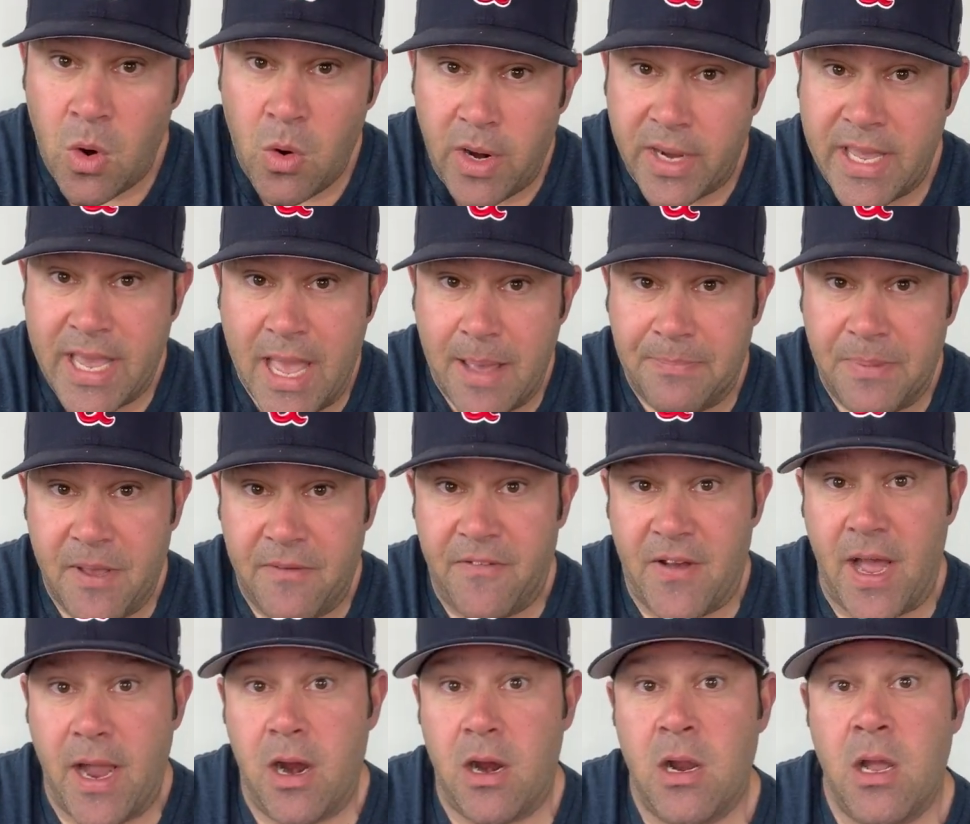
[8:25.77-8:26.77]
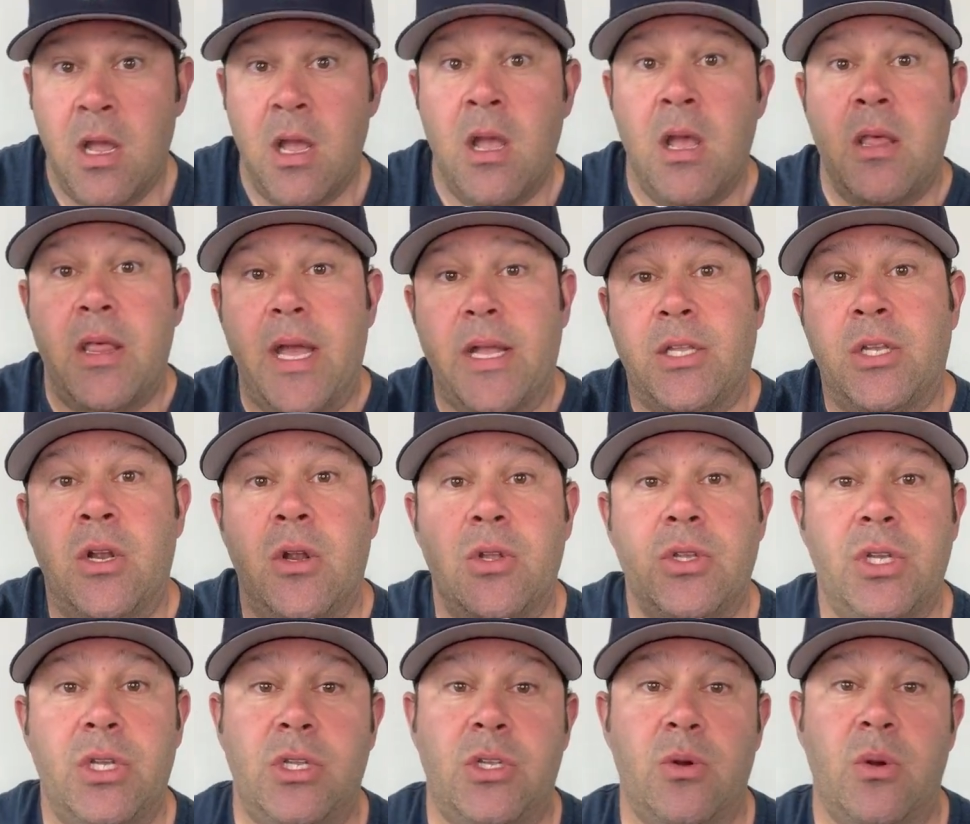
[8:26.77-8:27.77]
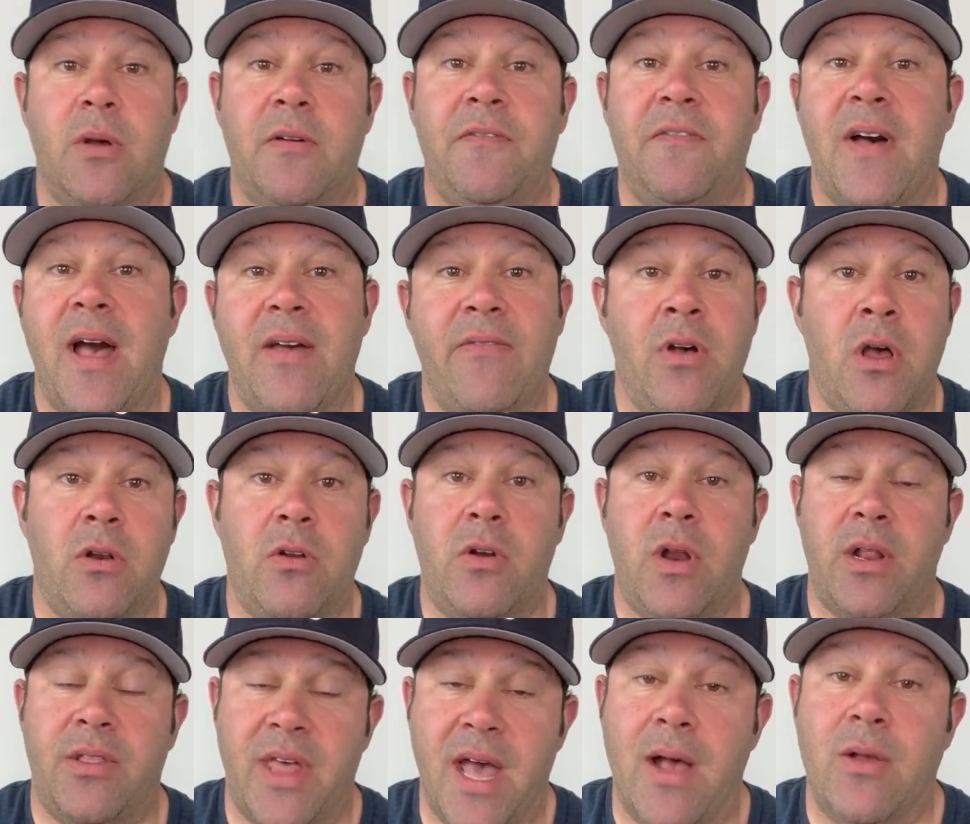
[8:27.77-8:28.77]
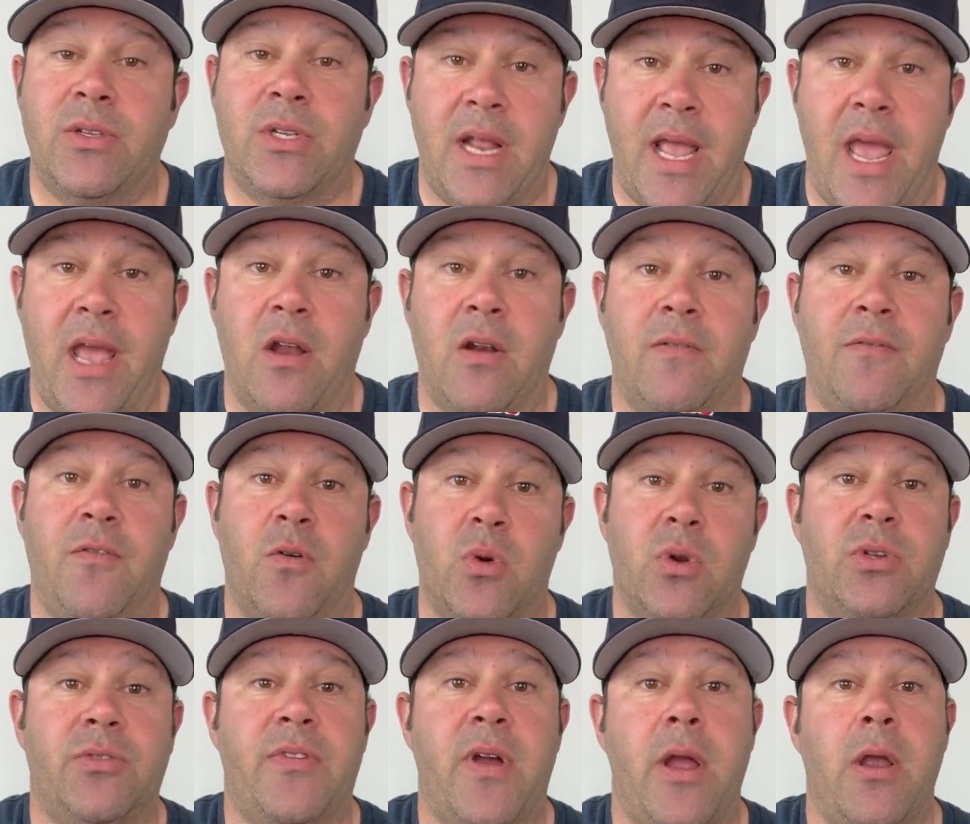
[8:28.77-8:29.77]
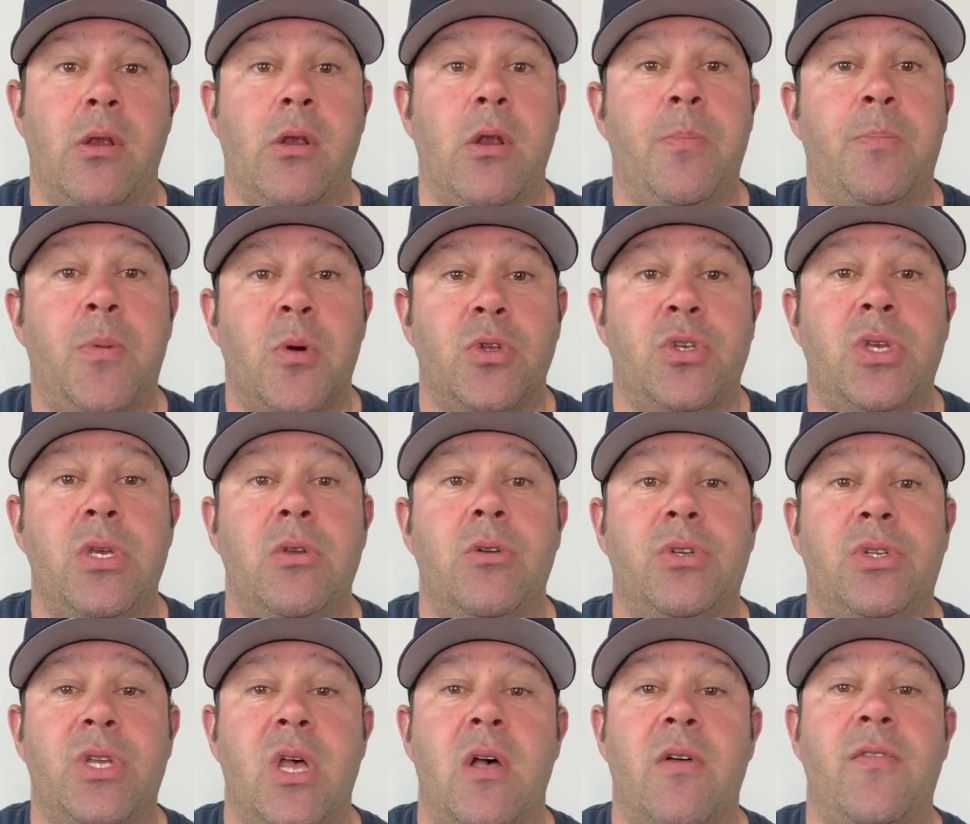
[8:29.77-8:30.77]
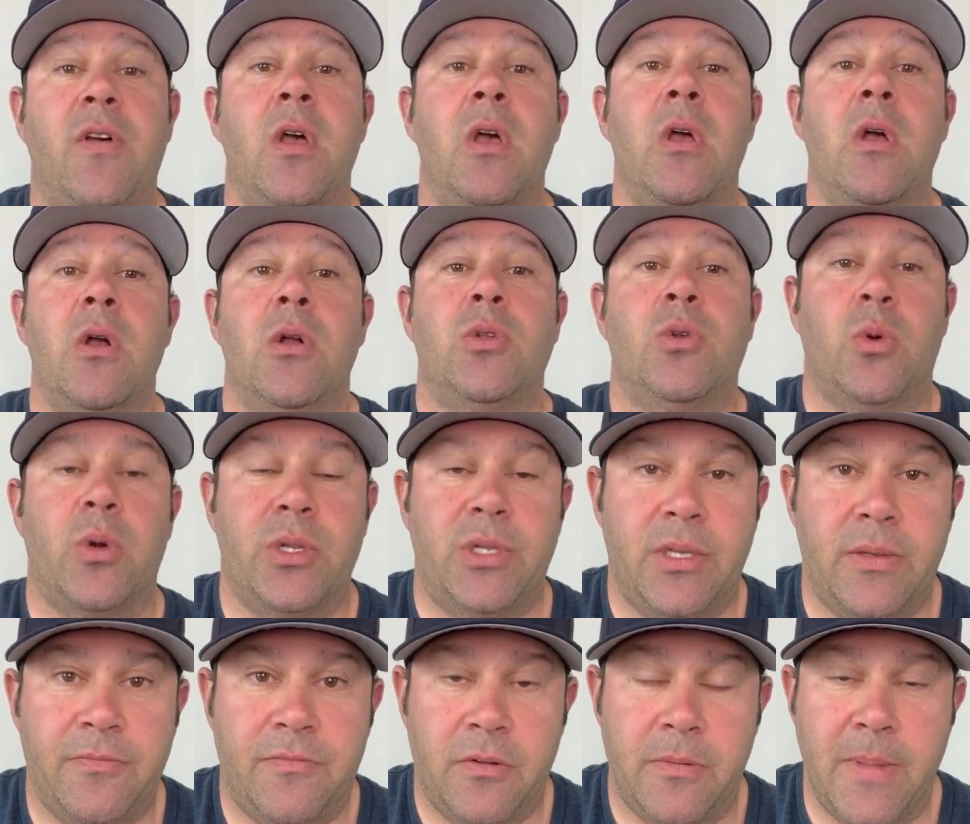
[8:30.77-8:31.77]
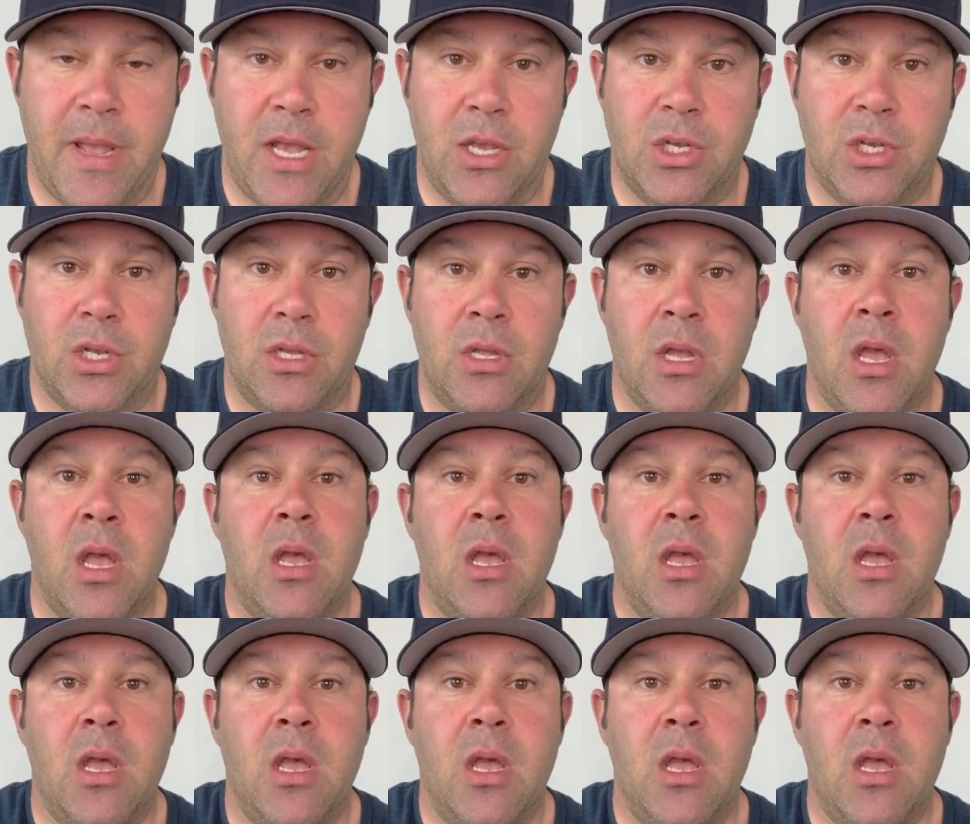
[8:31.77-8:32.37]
or a camping fire that turns into a 500,000 acre forest fire. You're pushing yourself towards inflammation.